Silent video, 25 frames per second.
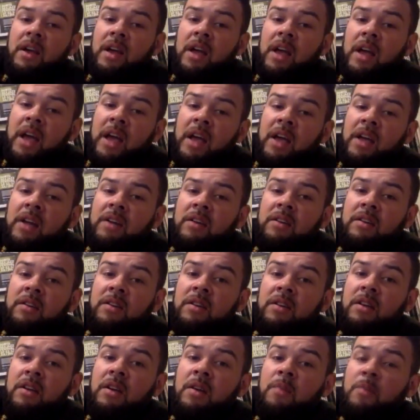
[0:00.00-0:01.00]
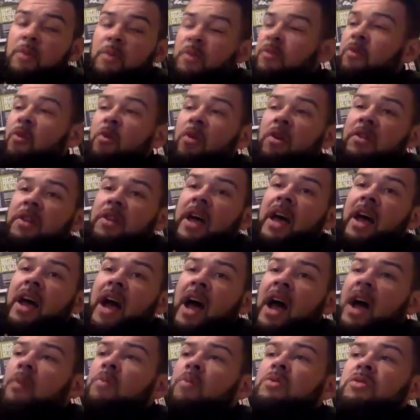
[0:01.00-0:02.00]
And before that,
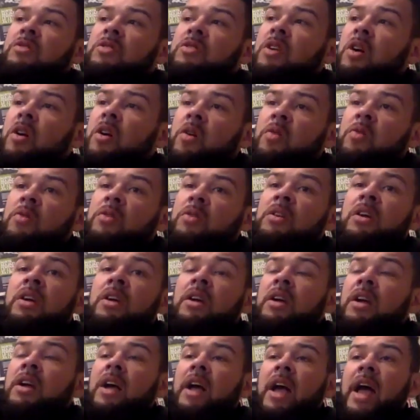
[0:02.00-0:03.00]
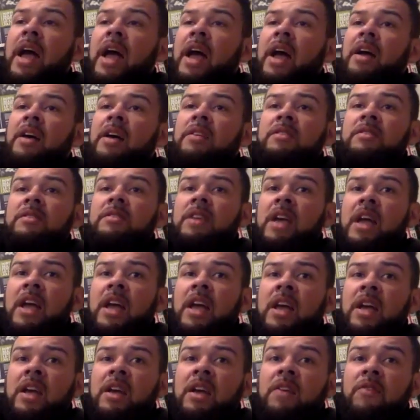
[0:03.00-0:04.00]
I was known as
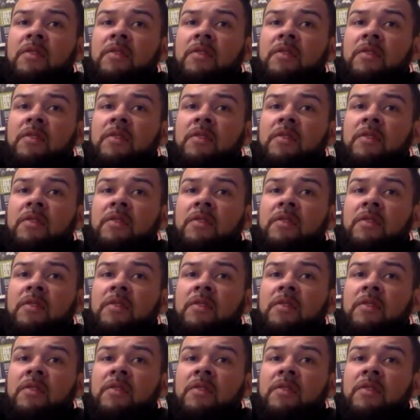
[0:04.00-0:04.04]
a